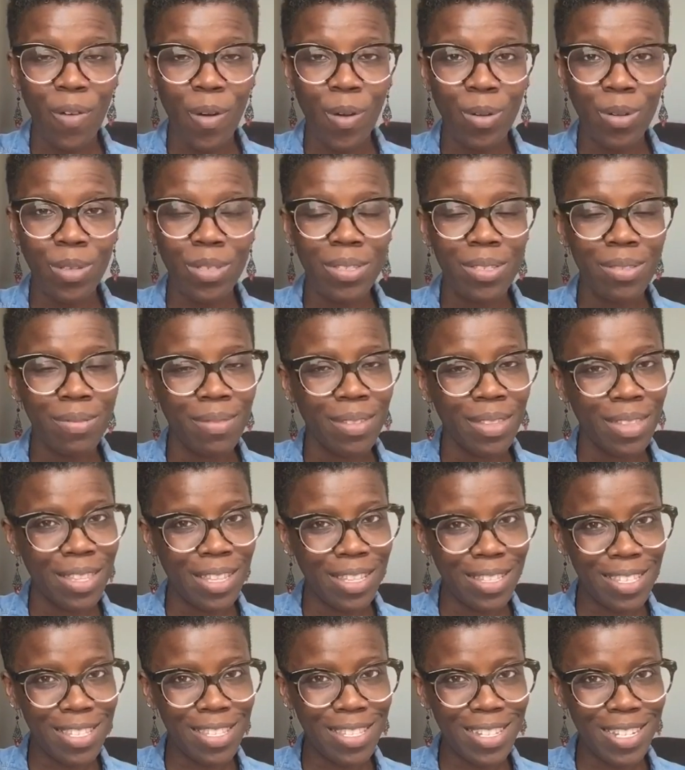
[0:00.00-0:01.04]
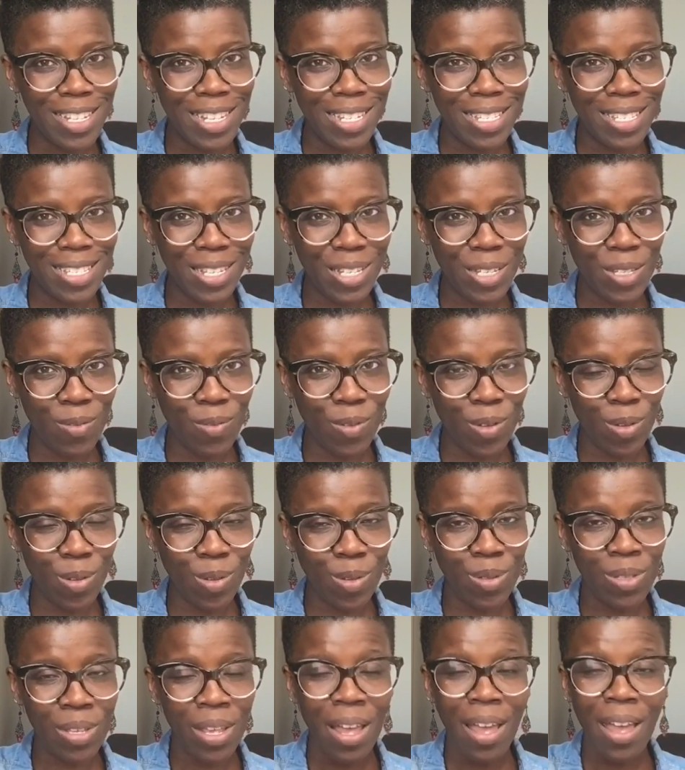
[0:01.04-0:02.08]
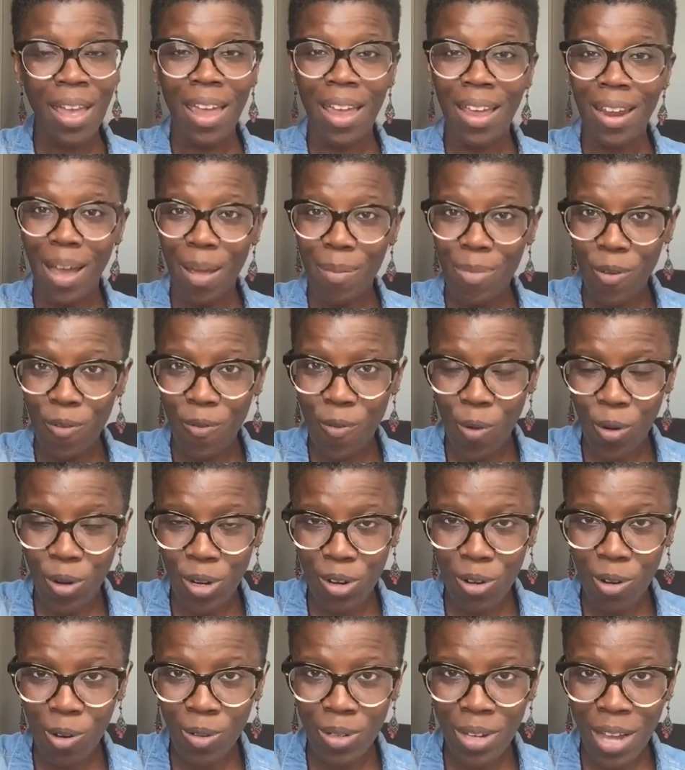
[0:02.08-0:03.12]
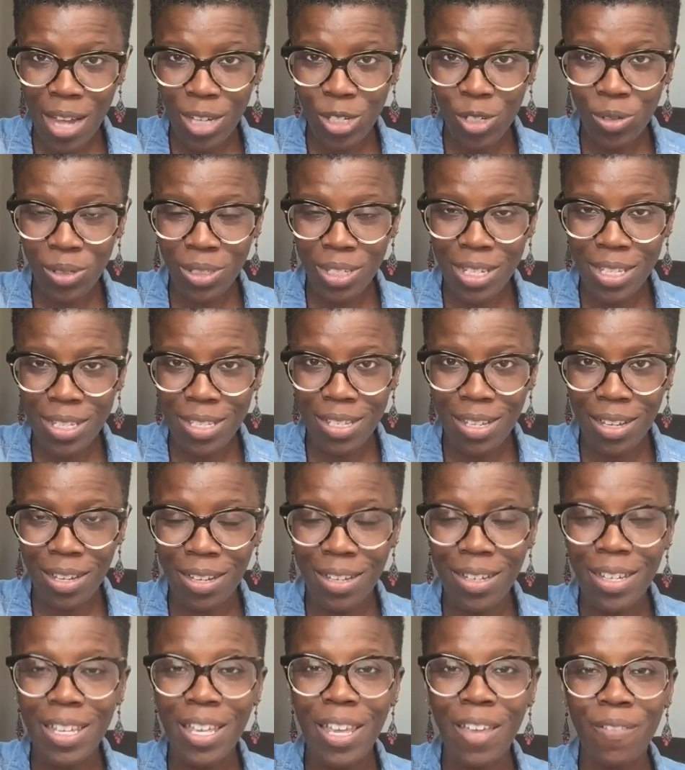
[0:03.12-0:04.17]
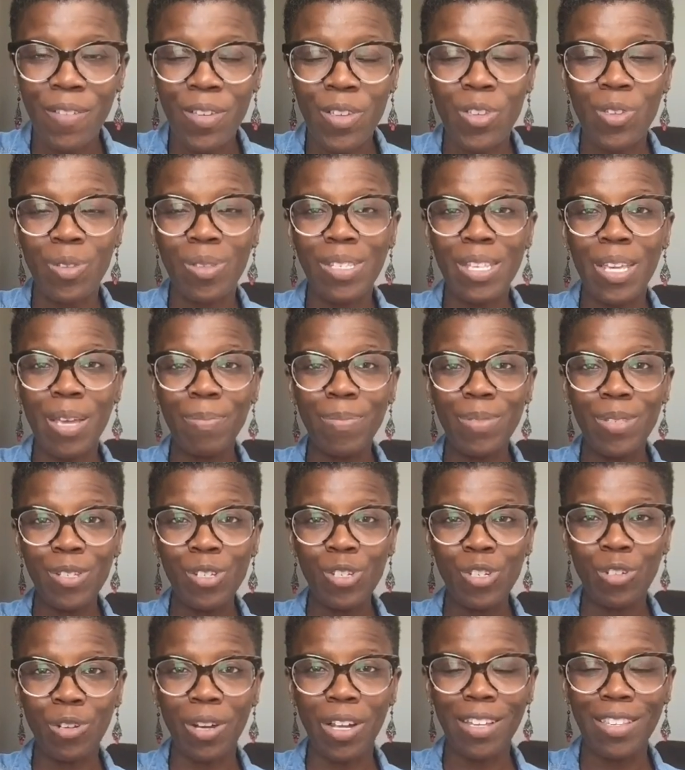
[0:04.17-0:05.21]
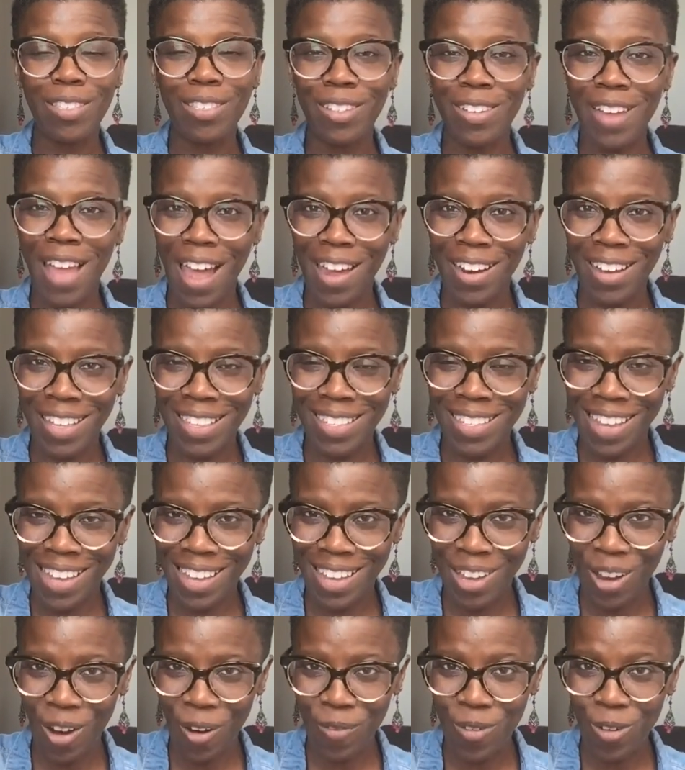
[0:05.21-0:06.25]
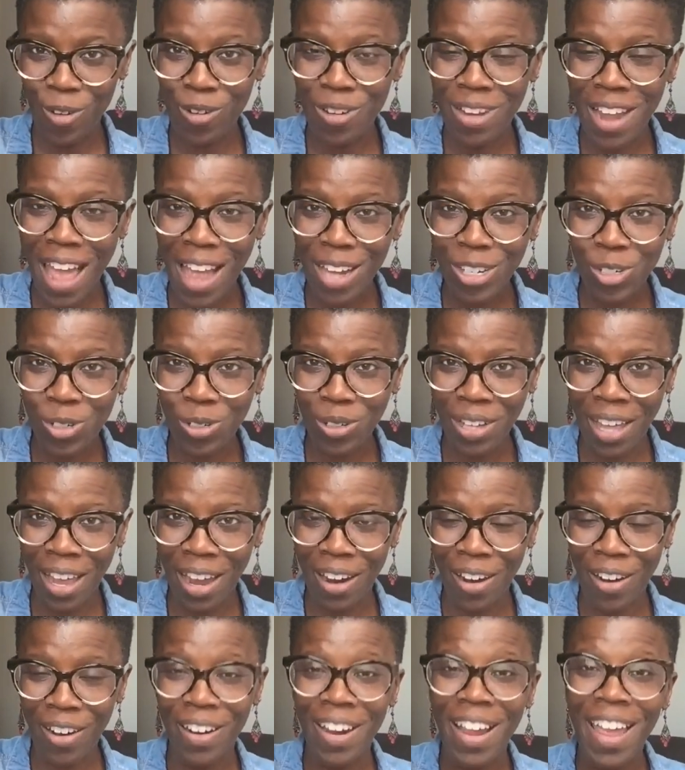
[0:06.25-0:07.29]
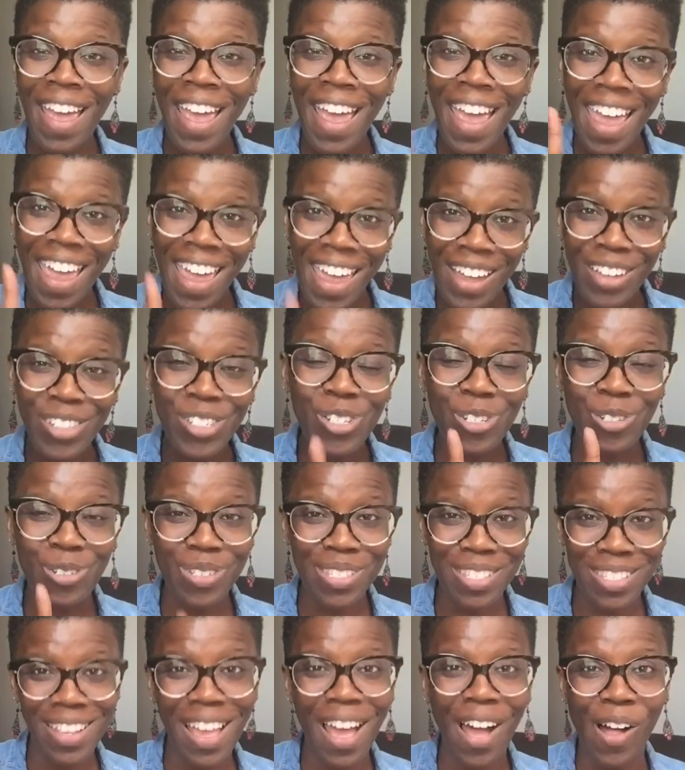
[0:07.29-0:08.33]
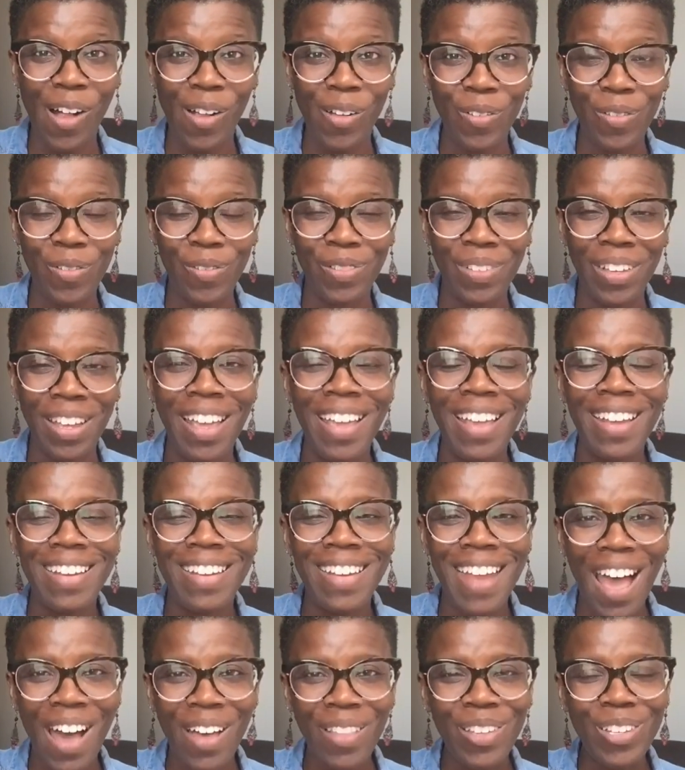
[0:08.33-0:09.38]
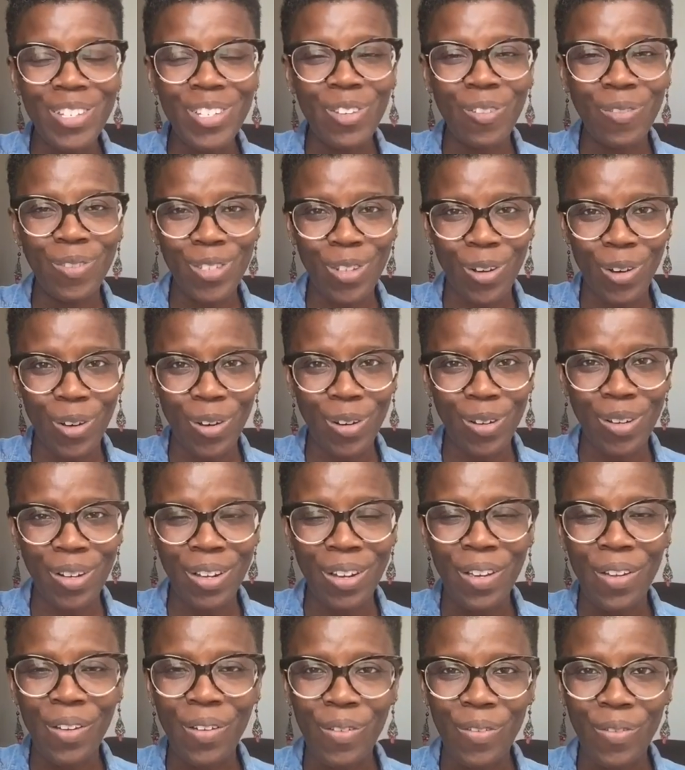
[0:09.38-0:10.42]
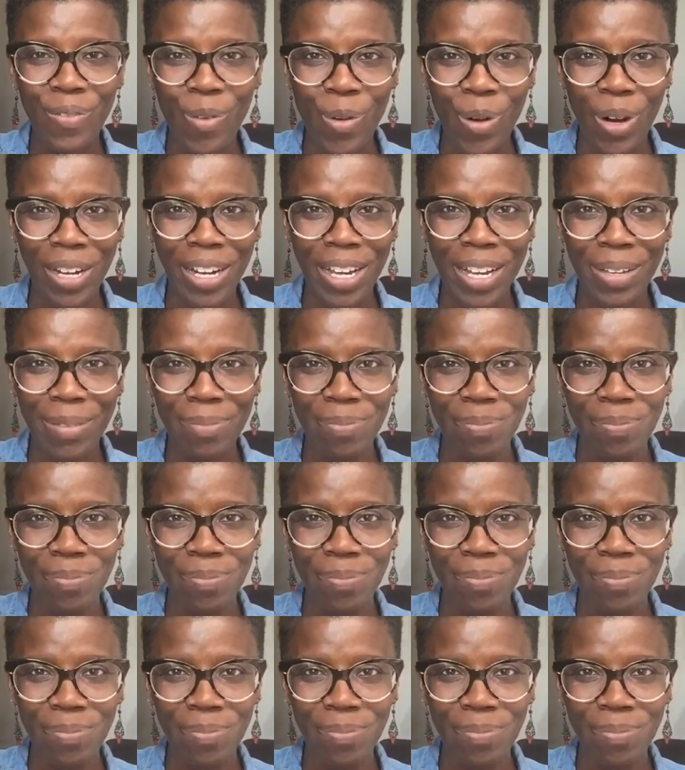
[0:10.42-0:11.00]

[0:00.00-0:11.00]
folks, this is TC's Views, and I'm the 40-Year-Old Naturalista giving you tips and tricks on how to take care of your natural hair and yourself now that you've turned 40.